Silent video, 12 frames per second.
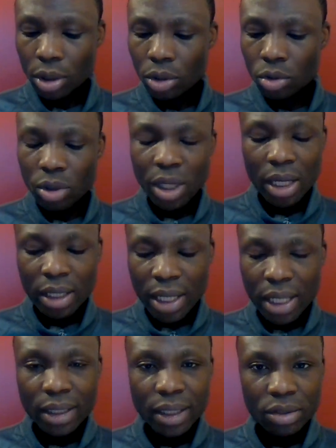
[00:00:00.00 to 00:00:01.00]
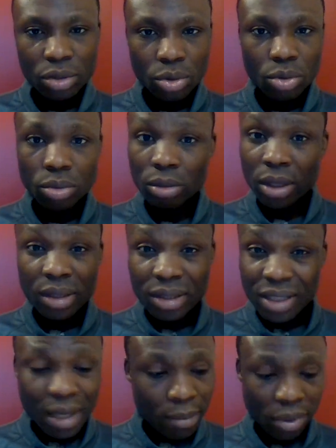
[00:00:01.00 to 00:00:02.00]
you can get this too the
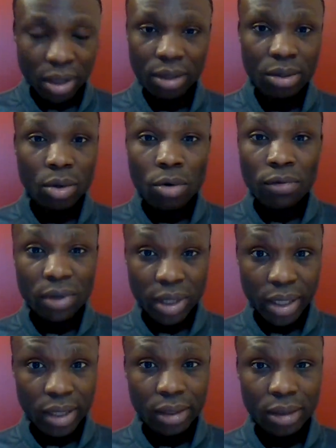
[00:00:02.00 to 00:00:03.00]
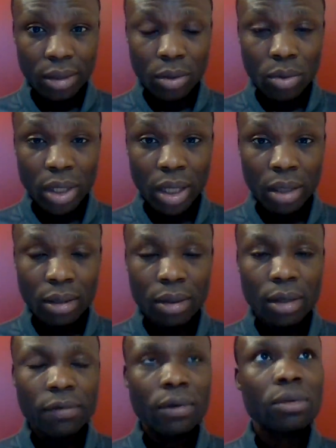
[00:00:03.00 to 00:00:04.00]
same thing over there okay
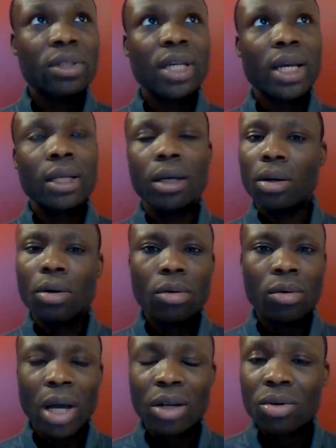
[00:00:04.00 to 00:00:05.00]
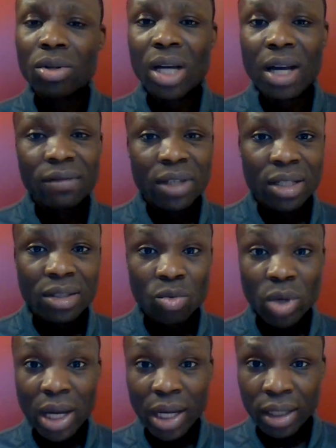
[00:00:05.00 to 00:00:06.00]
if you're saying that oh i don't have this
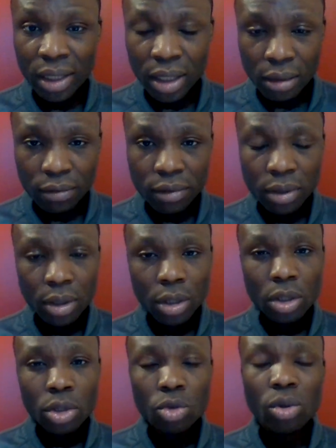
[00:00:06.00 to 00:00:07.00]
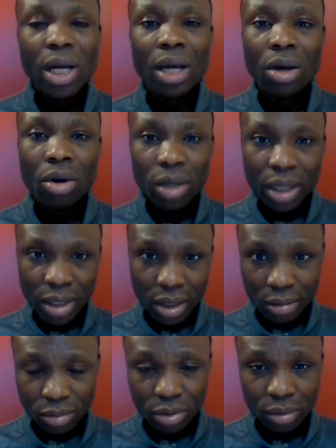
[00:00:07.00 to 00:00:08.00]
where i live you can order
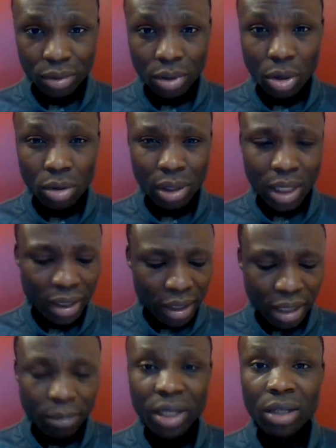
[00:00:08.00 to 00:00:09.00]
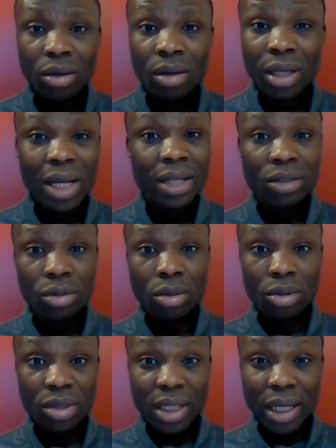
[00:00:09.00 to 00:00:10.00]
them online there are many online
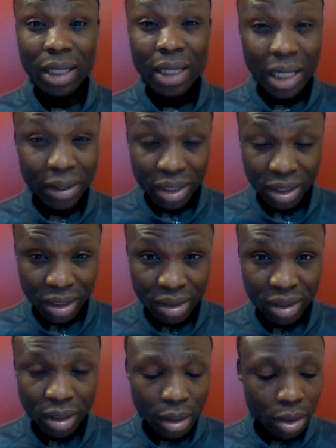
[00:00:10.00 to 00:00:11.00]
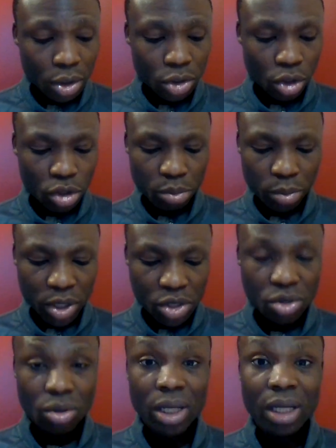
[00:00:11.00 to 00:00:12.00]
stores that carry this just make
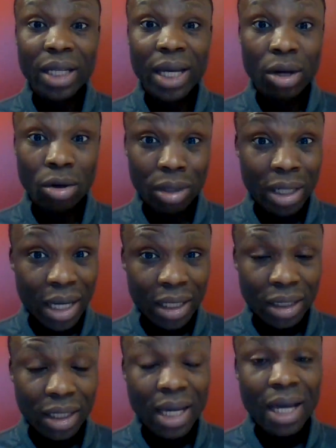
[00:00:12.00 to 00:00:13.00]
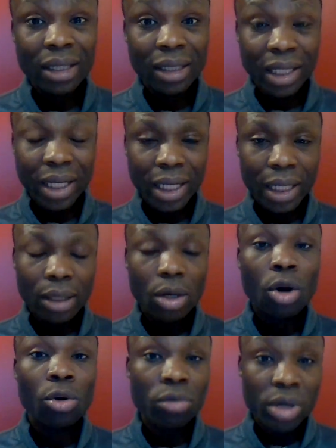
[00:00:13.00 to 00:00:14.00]
sure that they are organic and they are
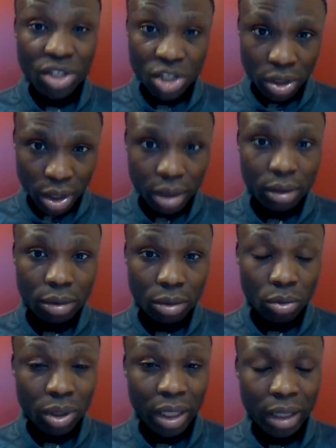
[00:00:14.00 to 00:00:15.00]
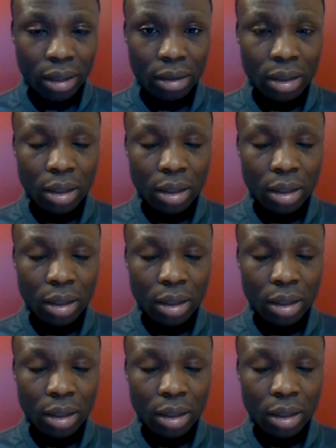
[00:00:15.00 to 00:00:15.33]
original okay